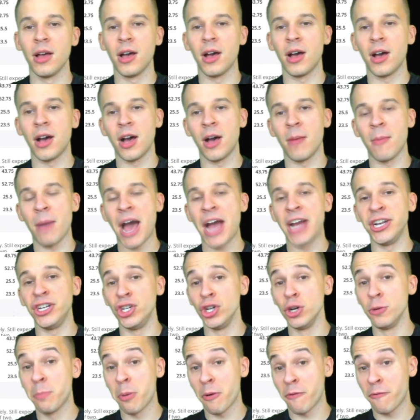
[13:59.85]
I
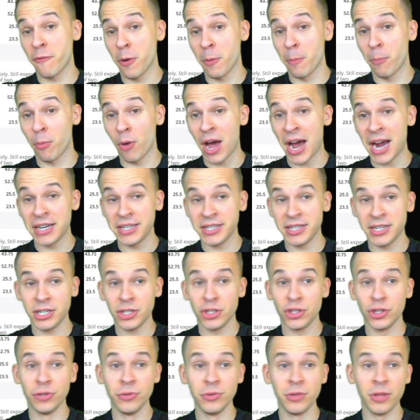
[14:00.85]
do prefer
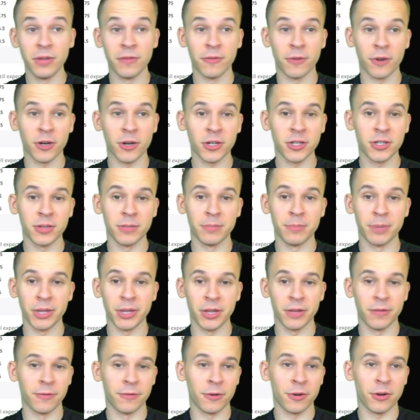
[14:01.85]
Brogdon to LeVert, but
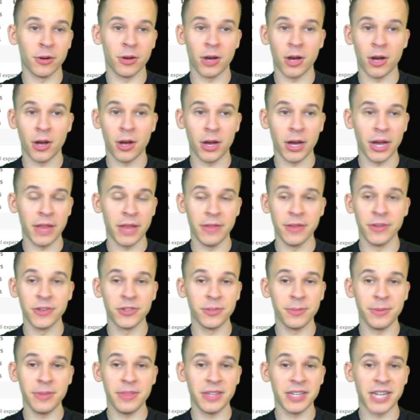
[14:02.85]
LeVert, again, these
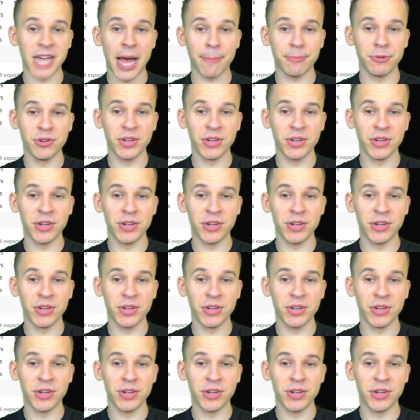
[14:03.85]
would be the top two